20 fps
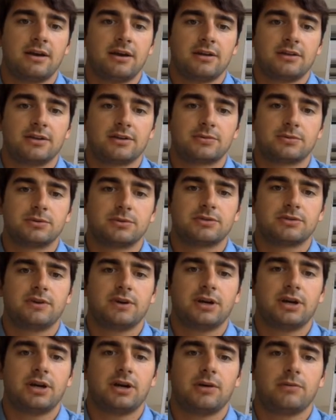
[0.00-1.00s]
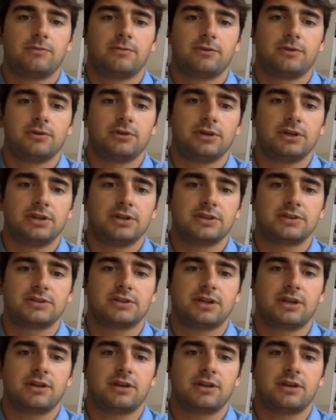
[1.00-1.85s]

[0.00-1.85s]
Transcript: This was very helpful instead